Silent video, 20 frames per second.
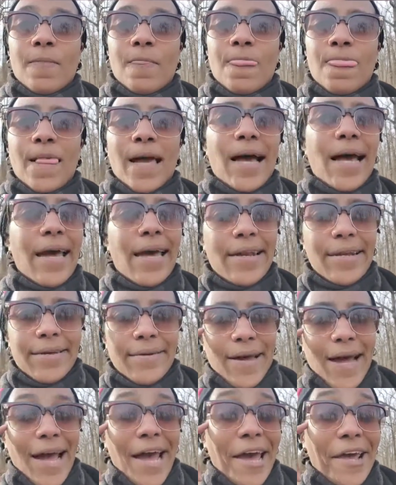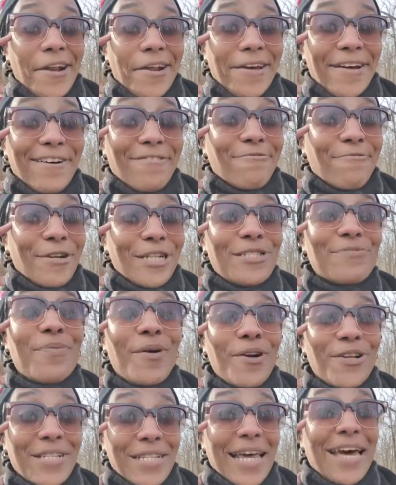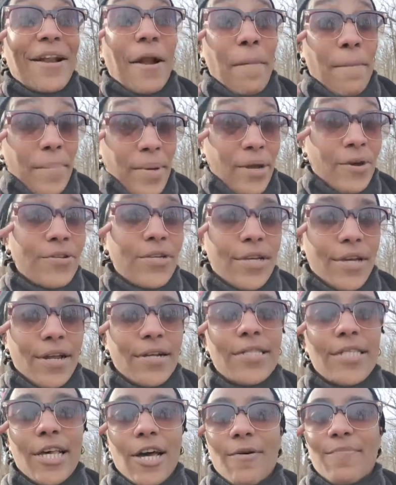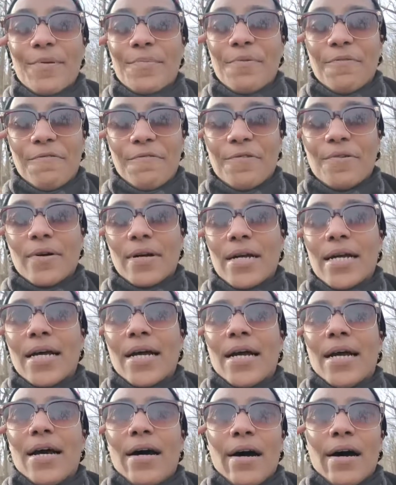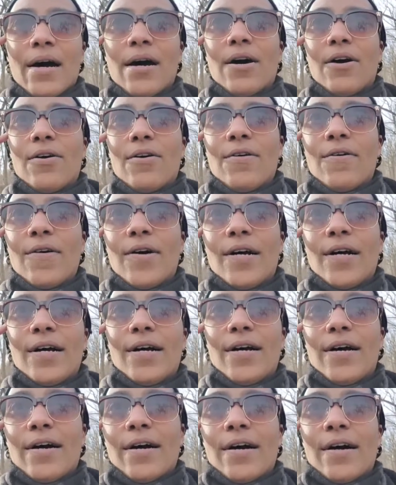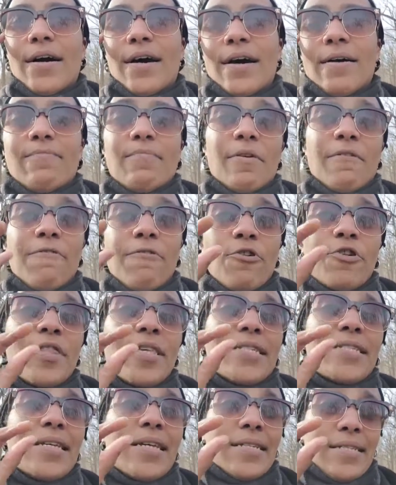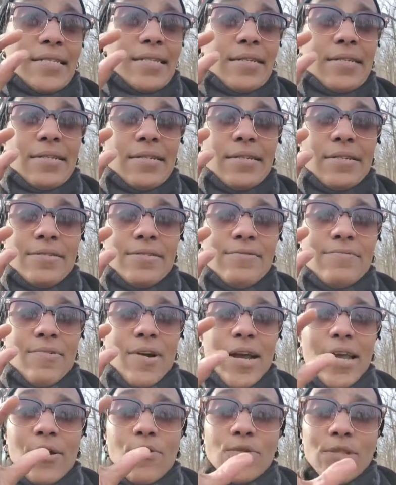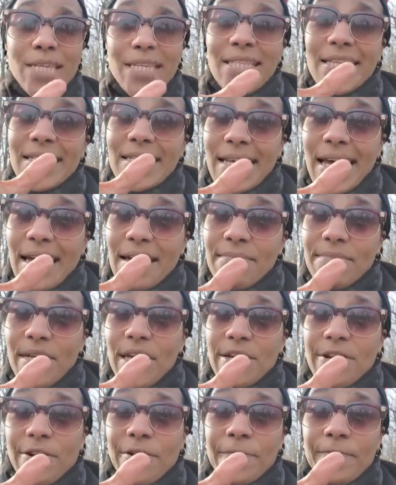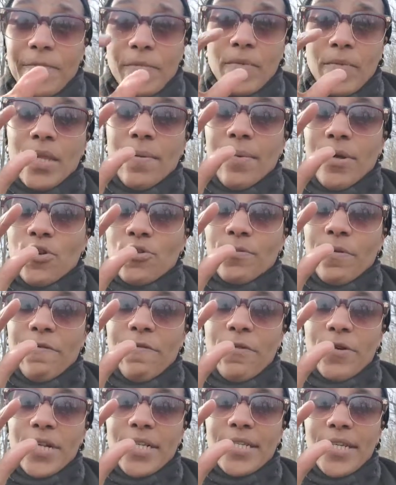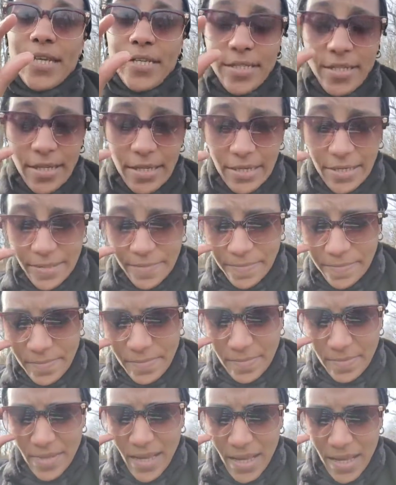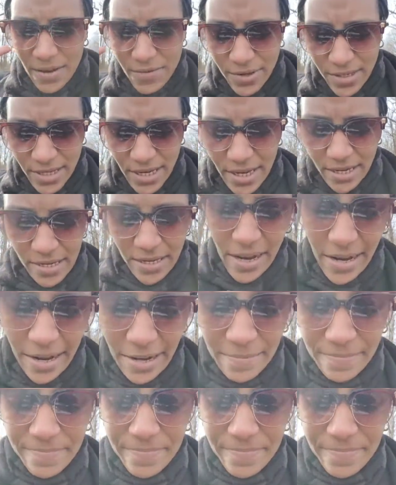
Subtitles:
I had a rich person, I had a millionaire tell me before this instance, right? It was in the same year, but it was before this instance. He was saying like,